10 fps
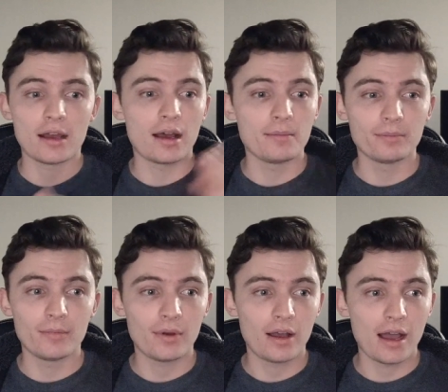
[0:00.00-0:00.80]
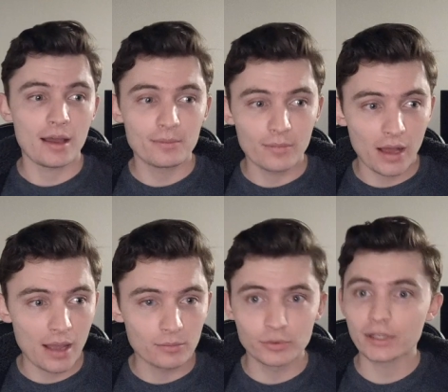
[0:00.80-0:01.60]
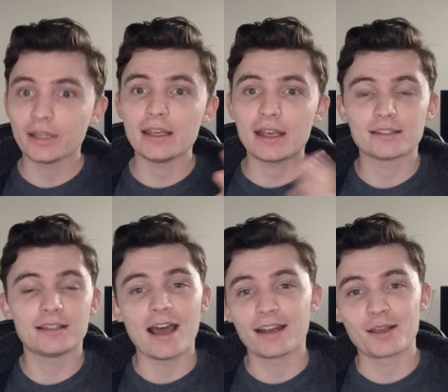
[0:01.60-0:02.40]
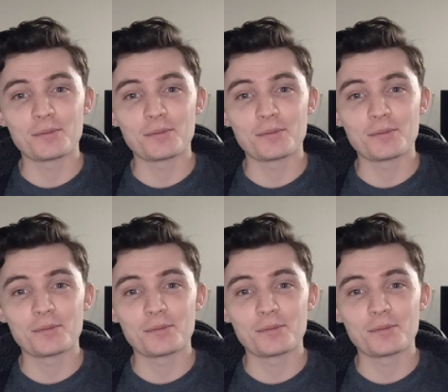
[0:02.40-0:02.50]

Um, I'm I'm really ecstatic